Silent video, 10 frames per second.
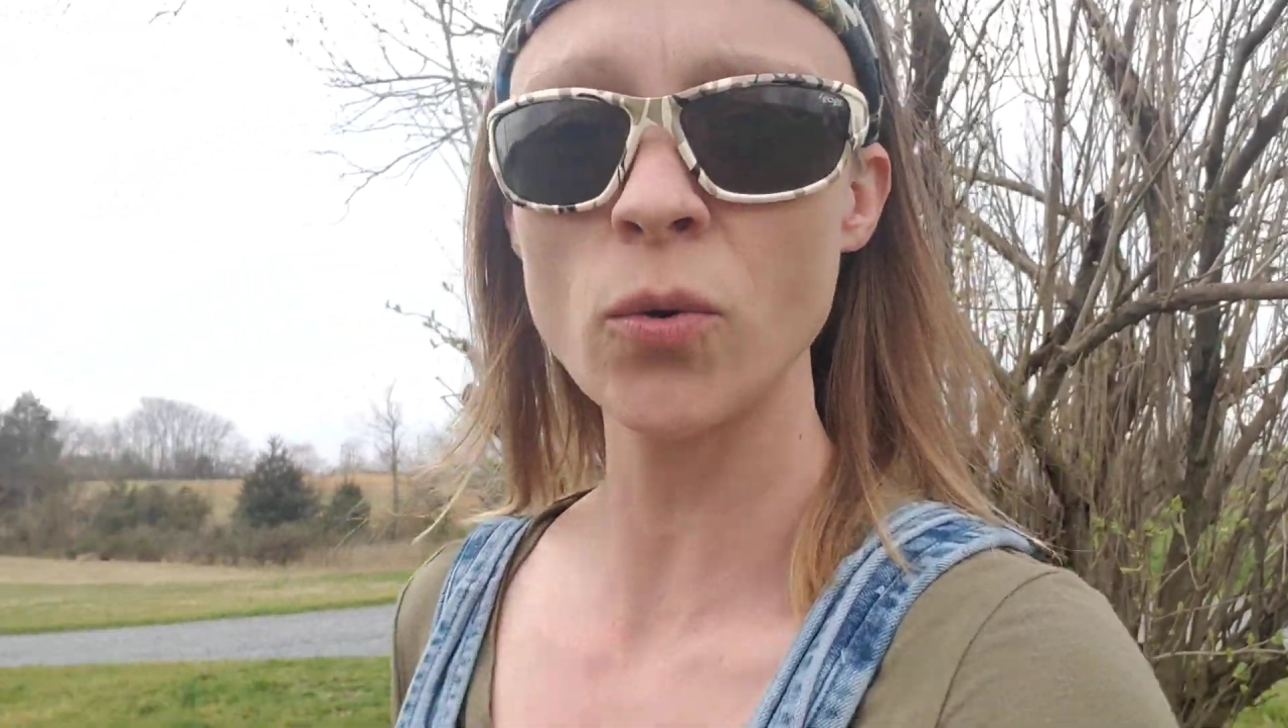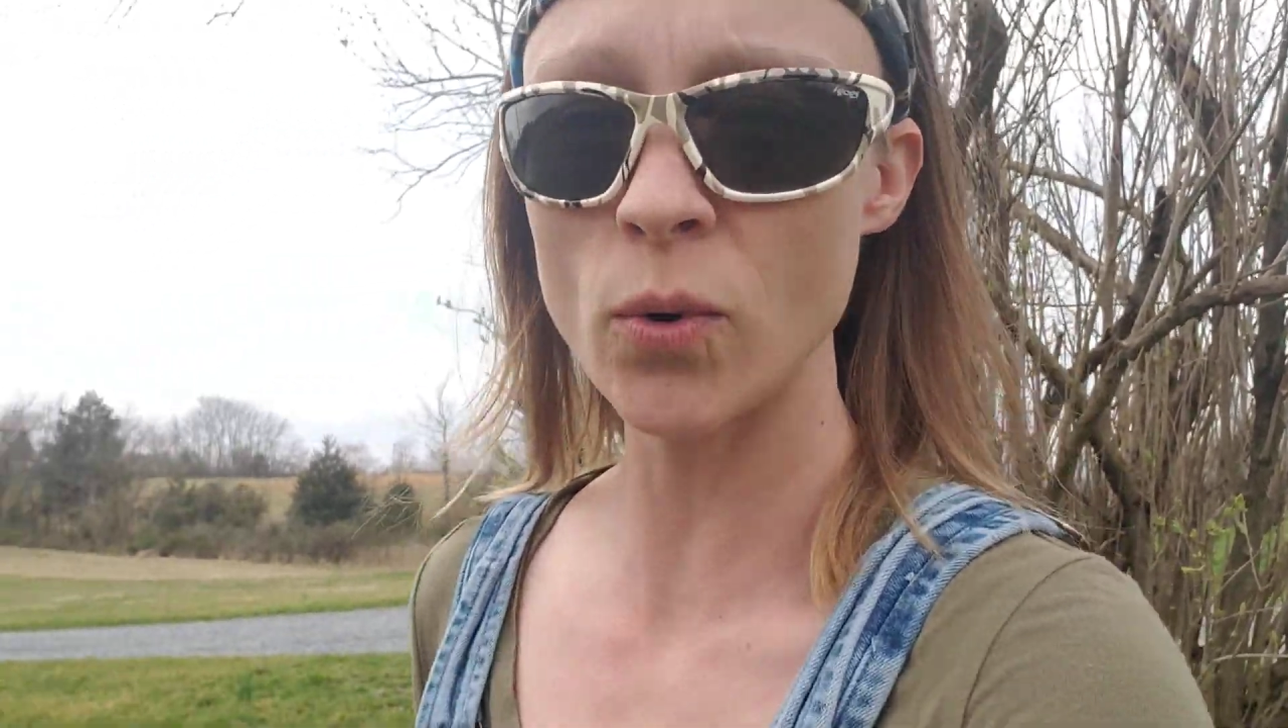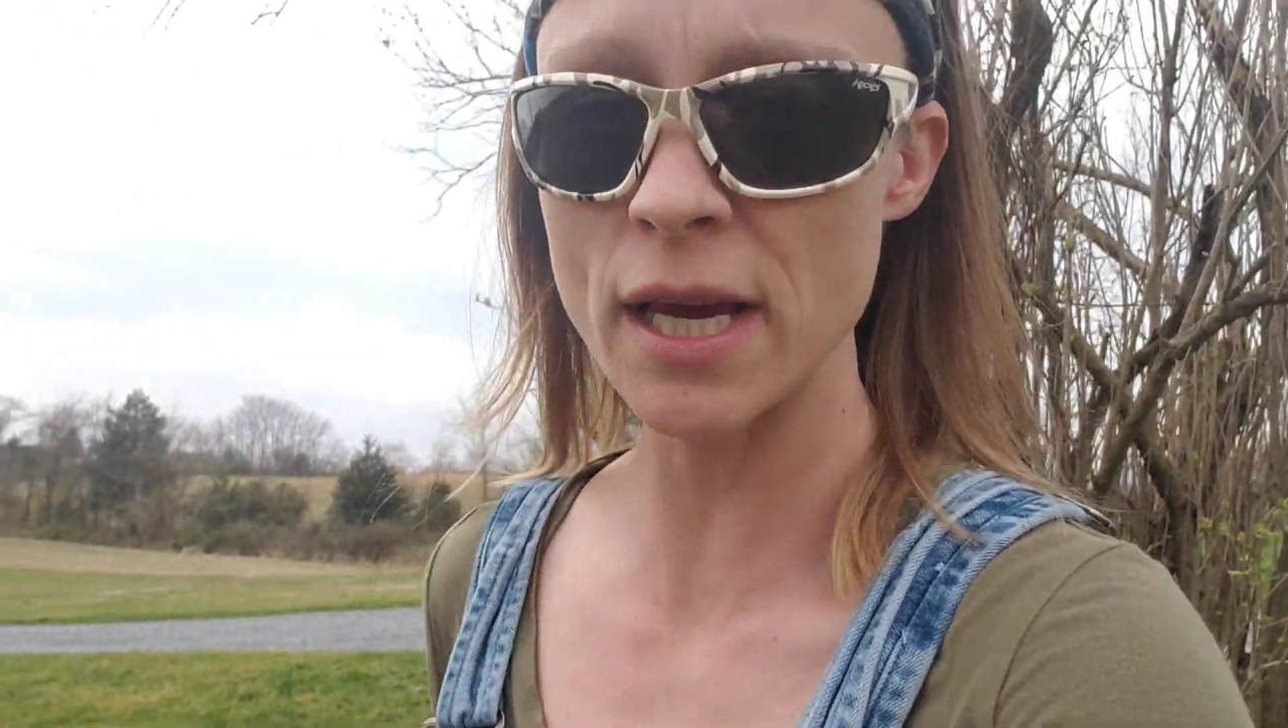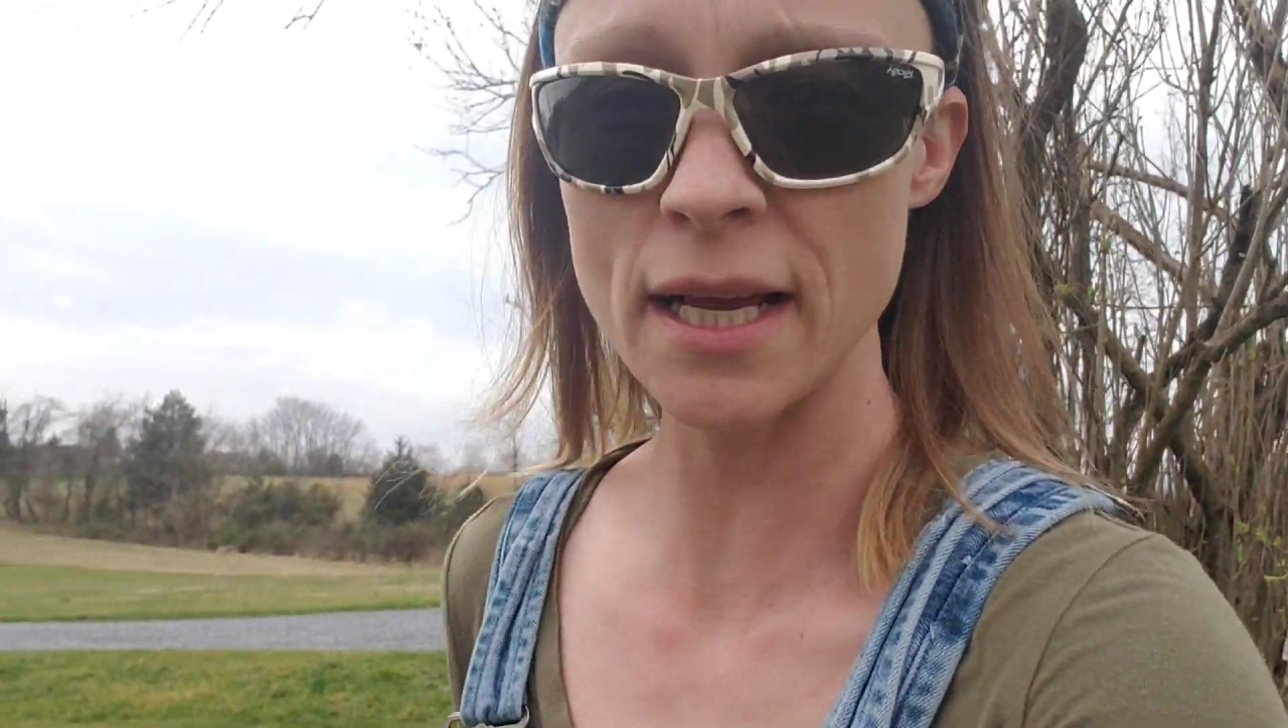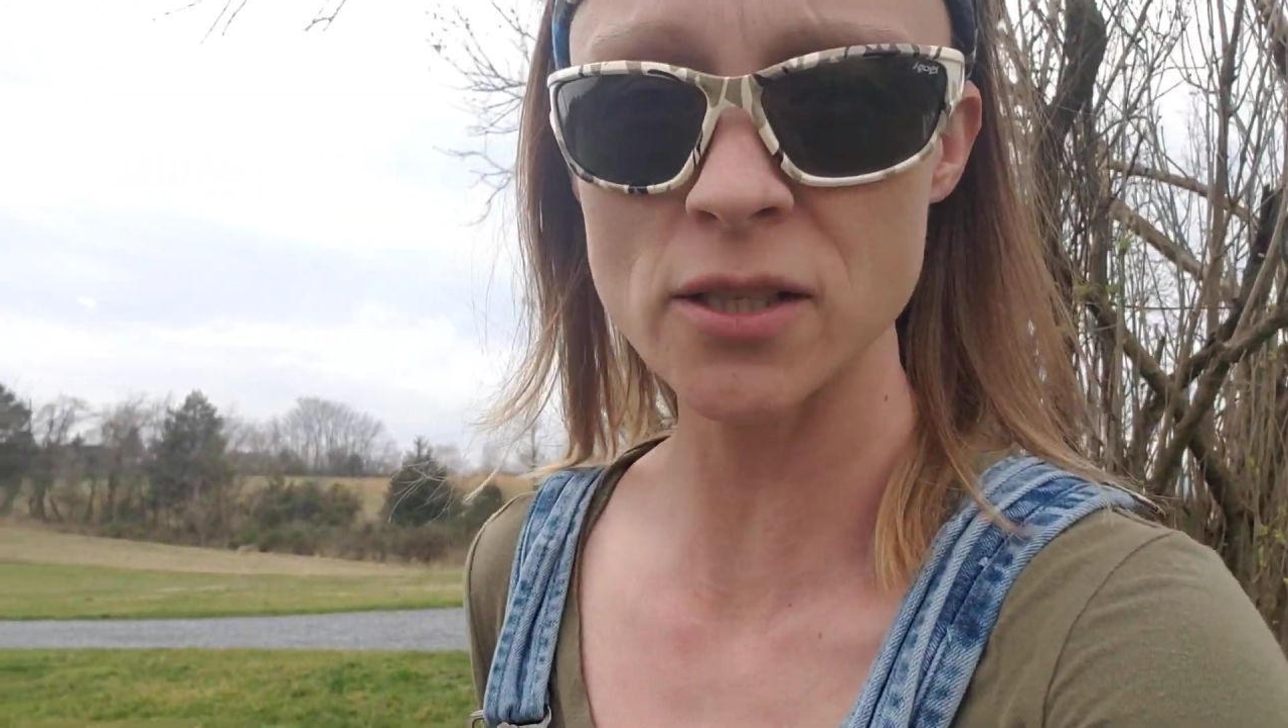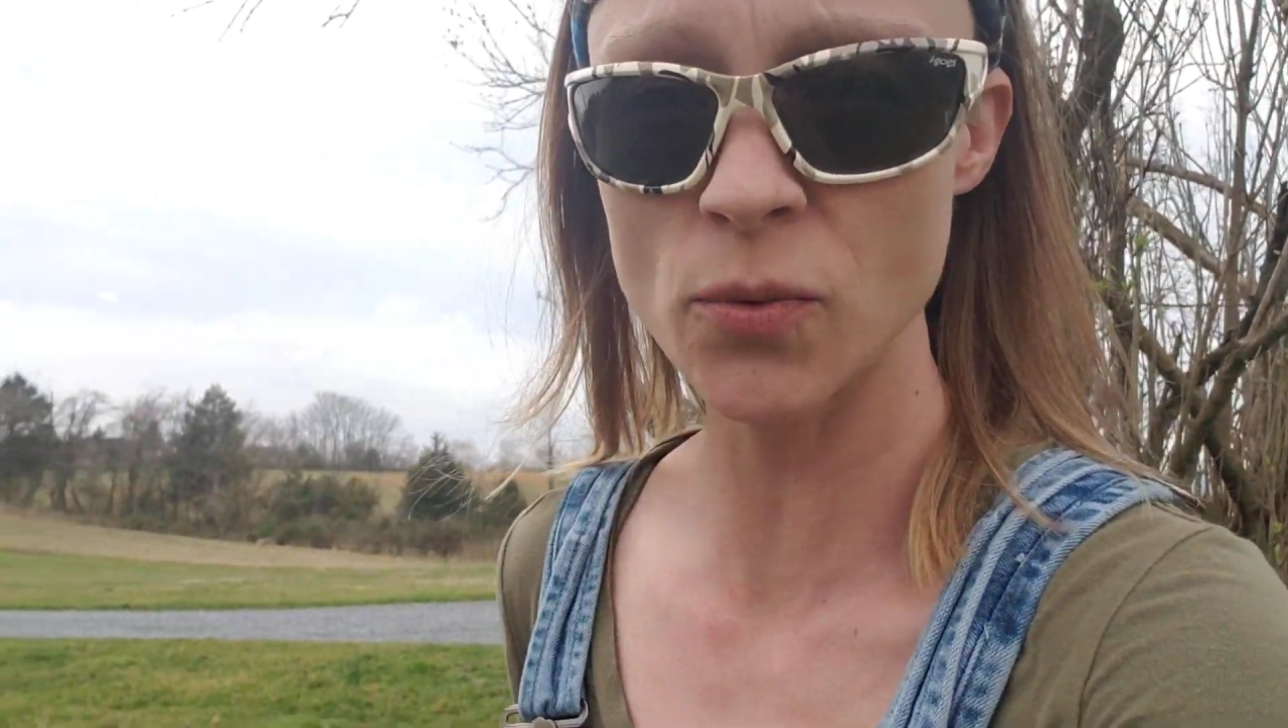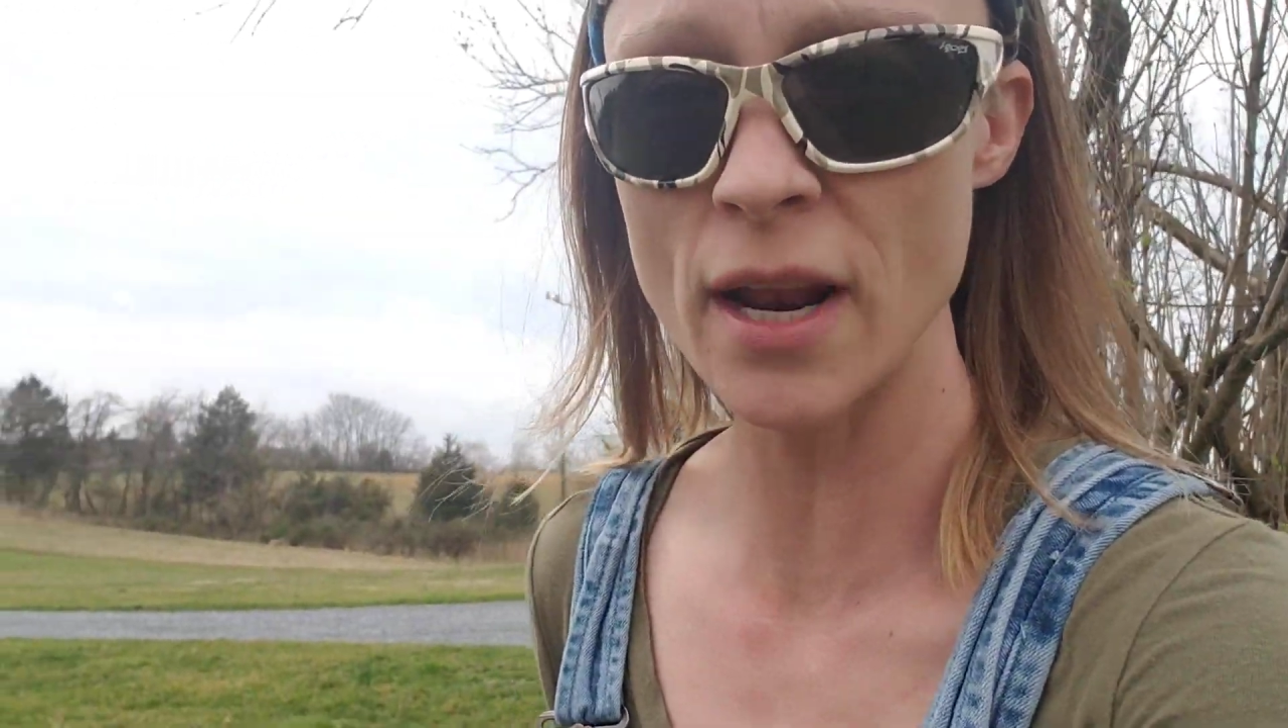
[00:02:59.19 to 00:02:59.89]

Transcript: weeds,